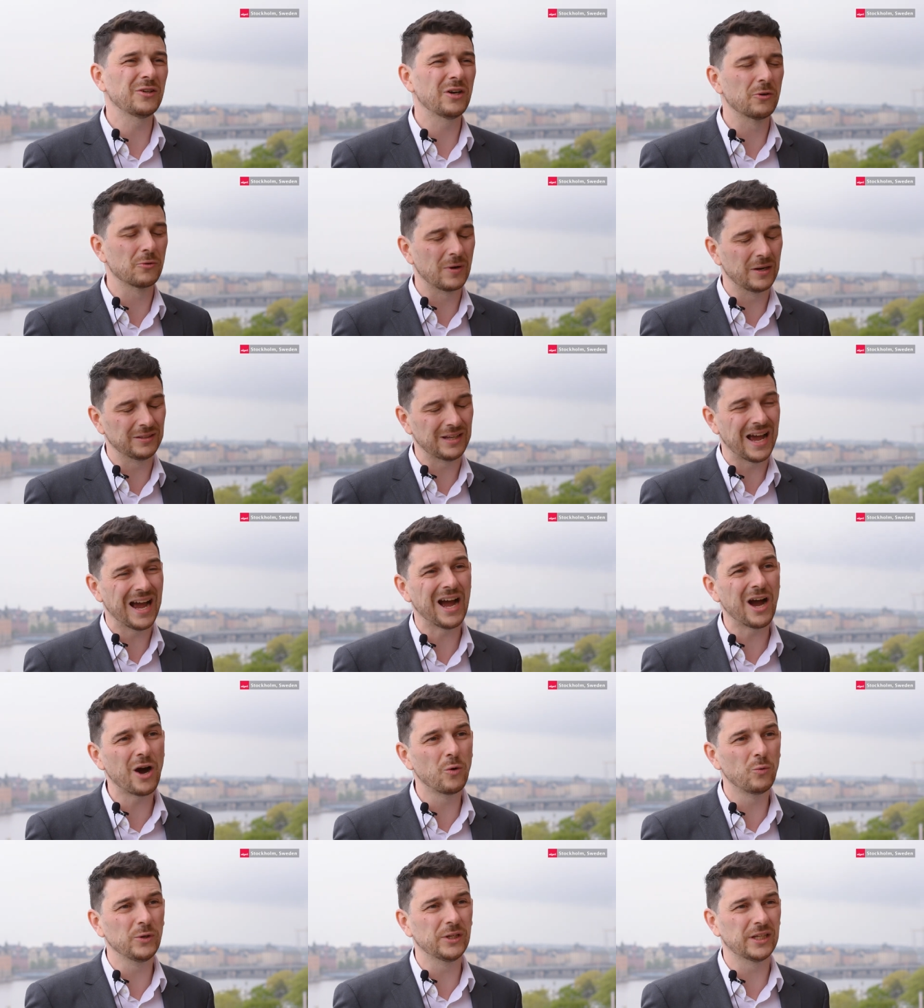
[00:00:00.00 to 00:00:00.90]
around
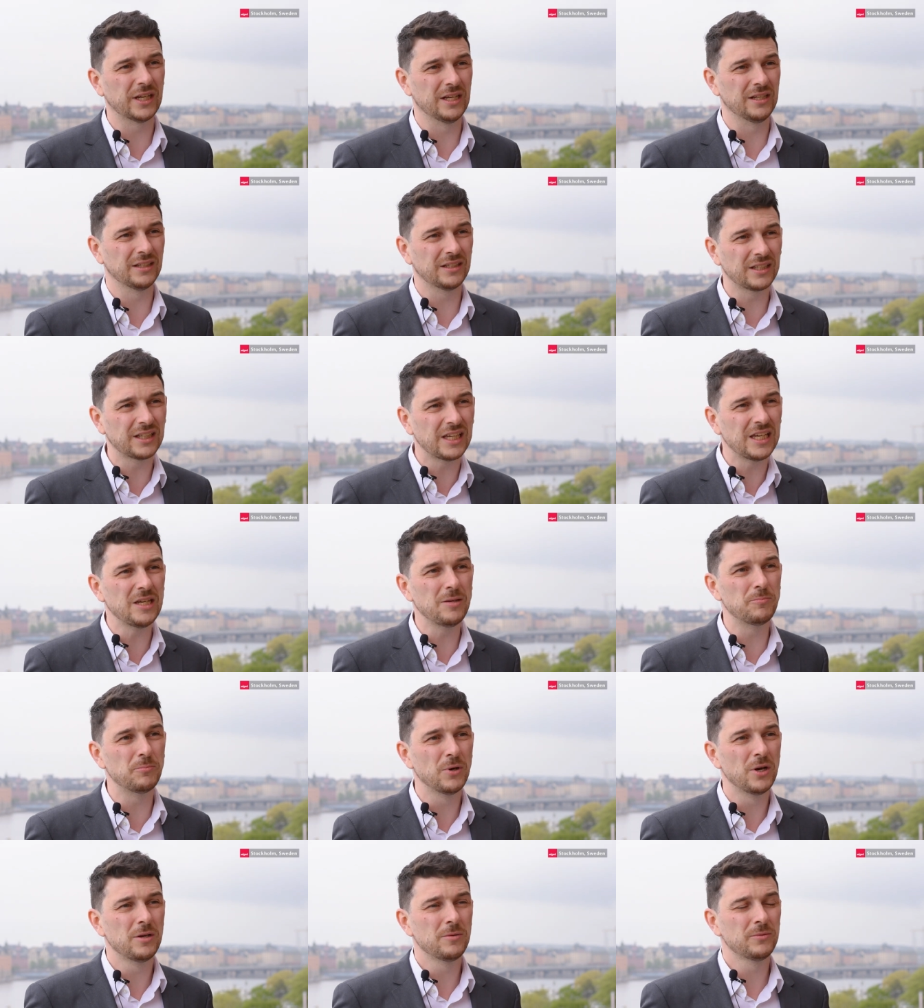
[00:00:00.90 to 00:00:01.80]
how we can keep
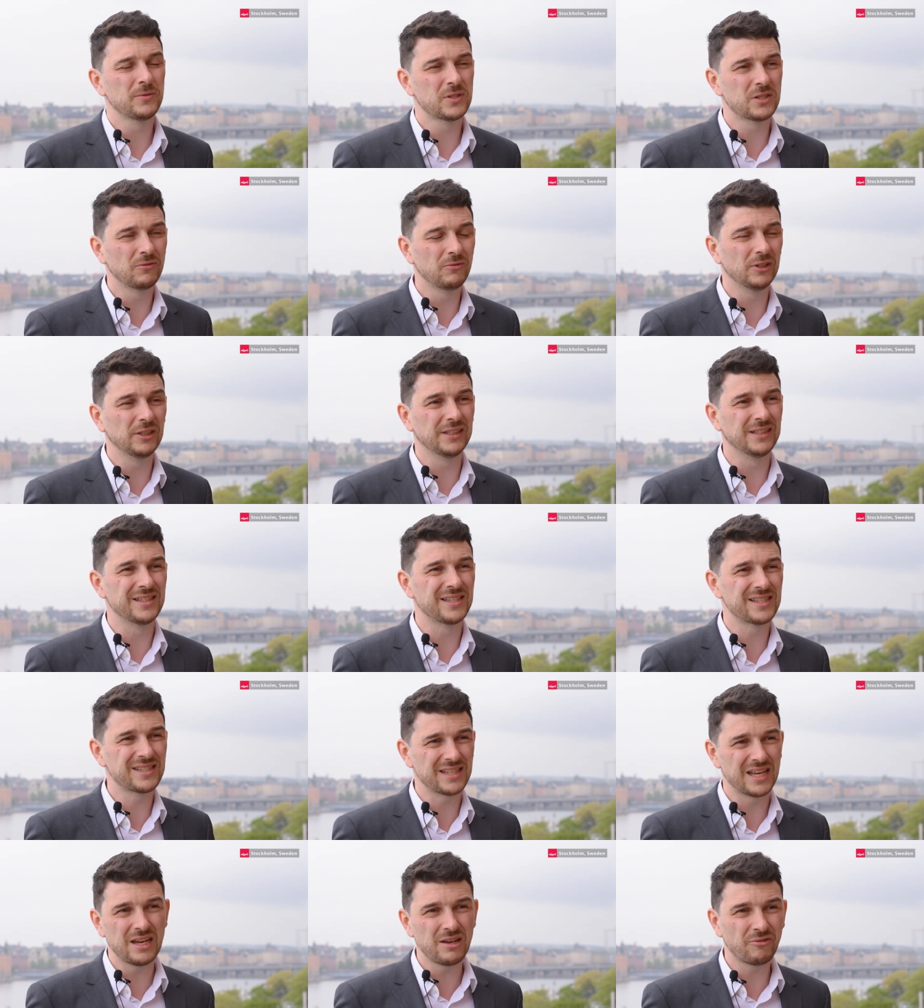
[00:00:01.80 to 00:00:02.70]
civilians
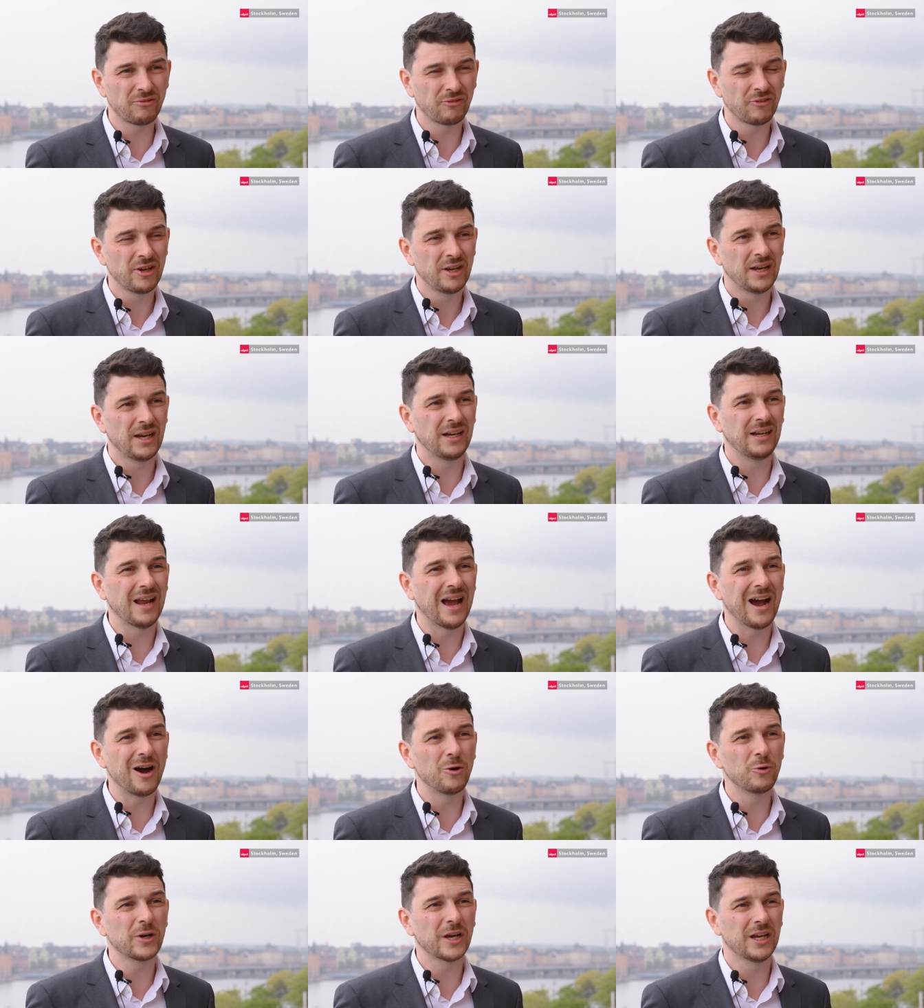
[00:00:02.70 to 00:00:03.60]
safe and
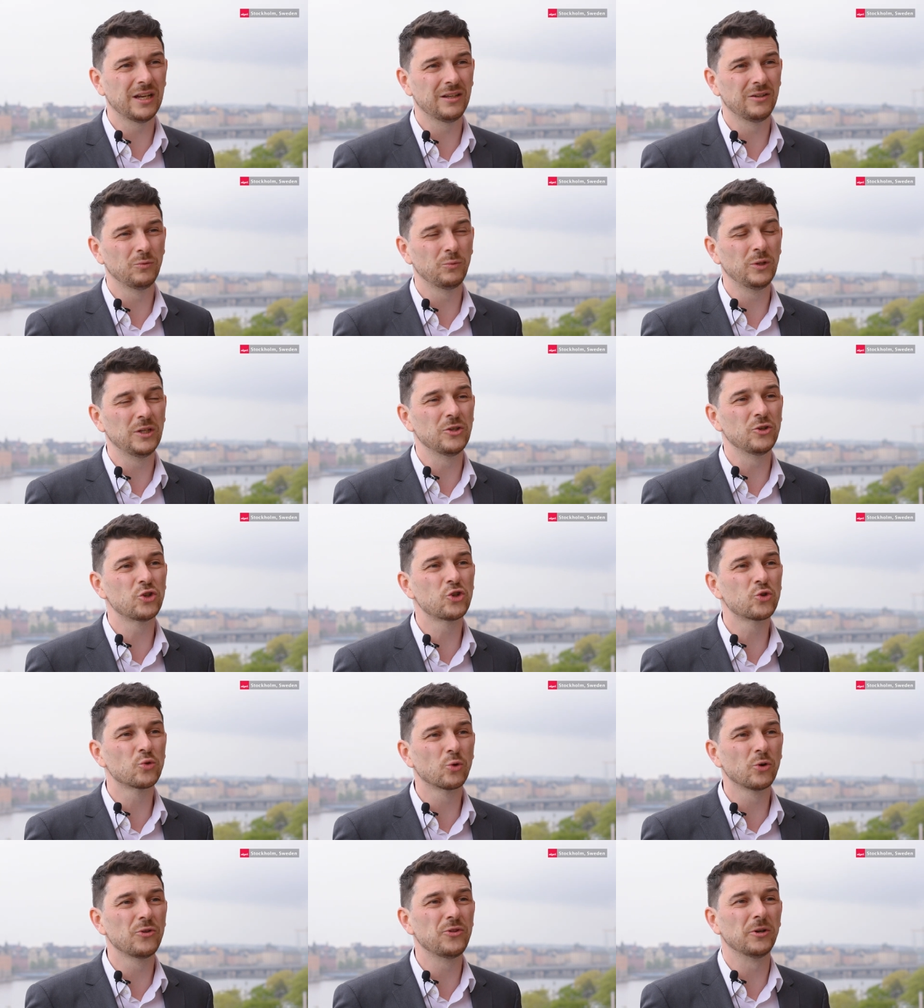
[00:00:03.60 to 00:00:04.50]
how can we
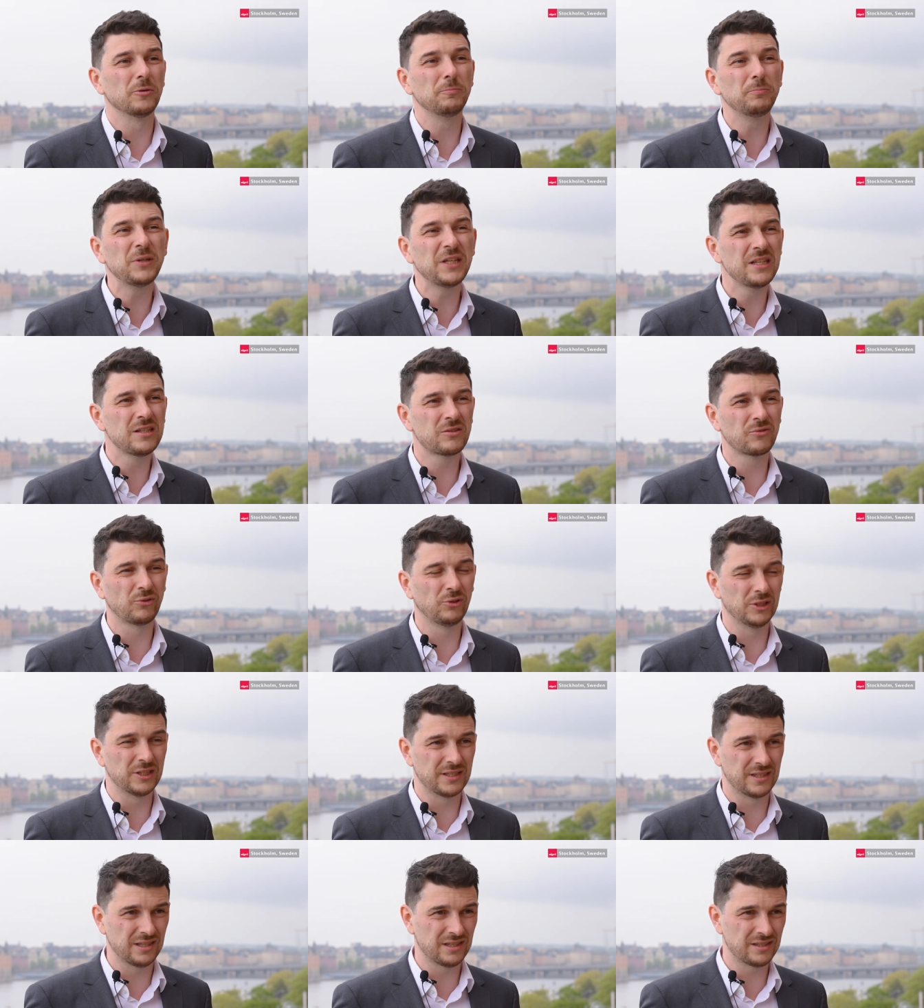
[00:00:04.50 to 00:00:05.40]
ensure their peaceful
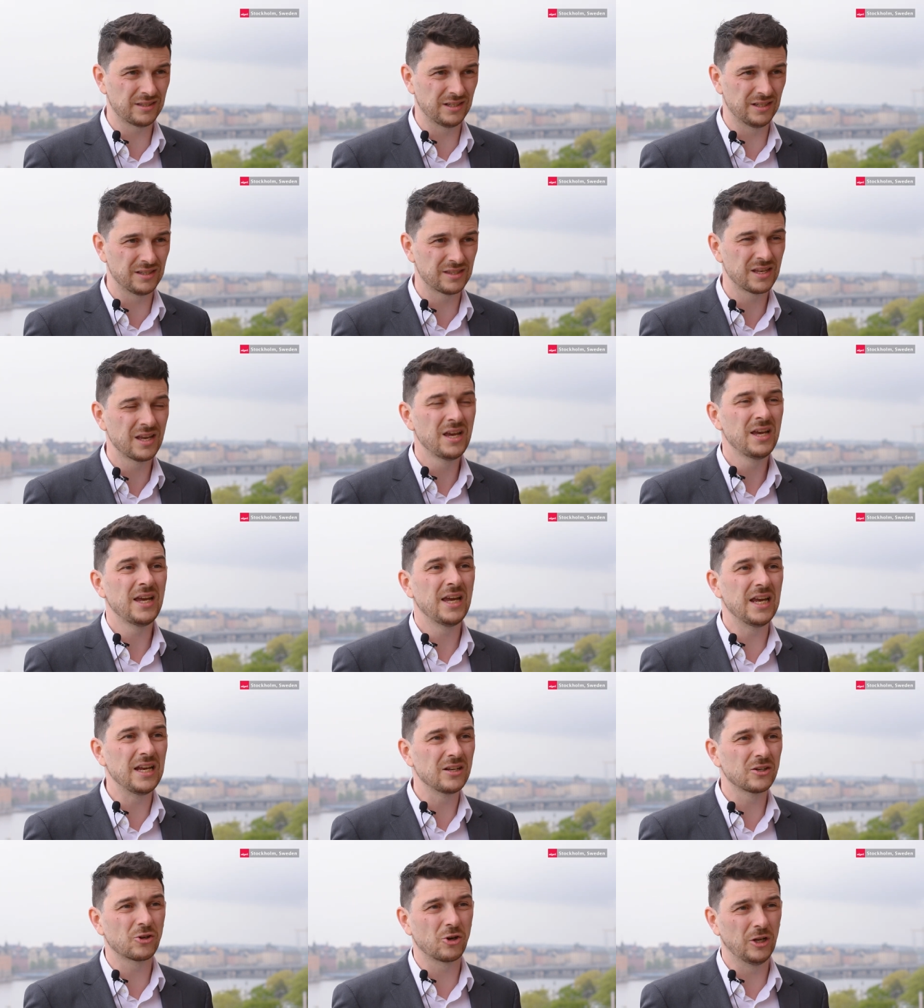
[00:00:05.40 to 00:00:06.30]
existence
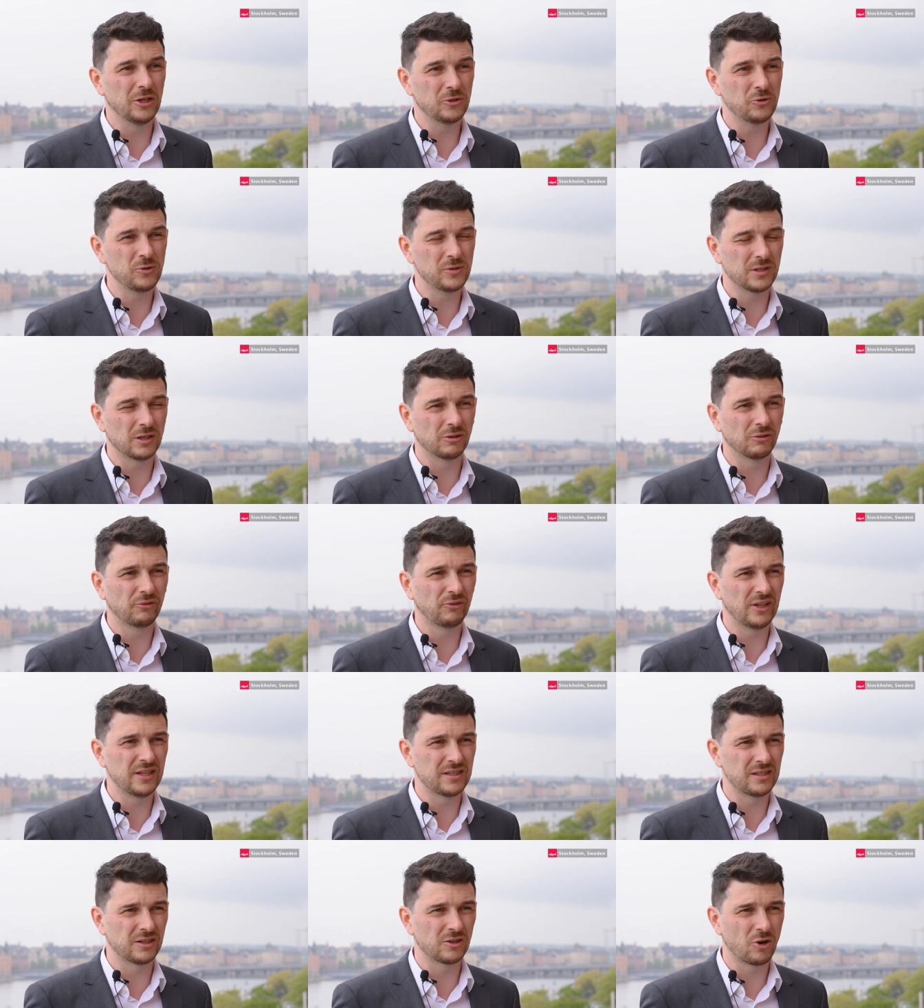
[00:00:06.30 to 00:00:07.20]
in countries that are
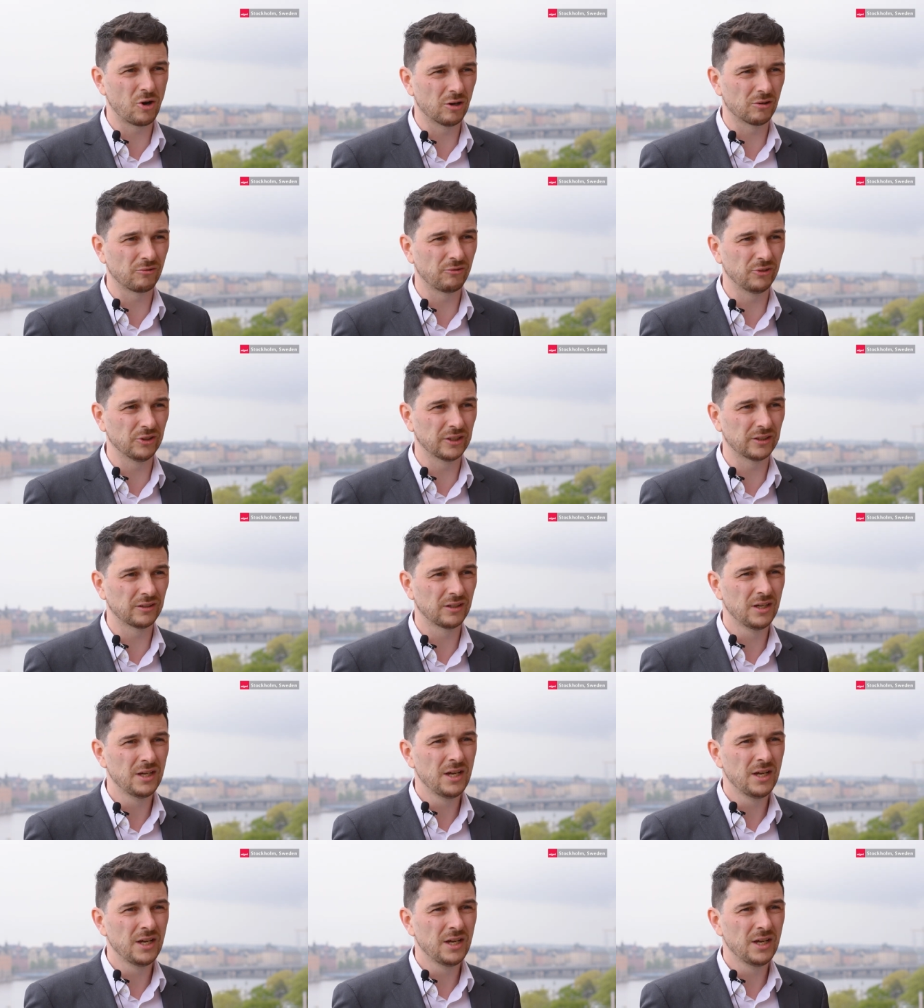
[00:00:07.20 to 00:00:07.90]
facing conflict.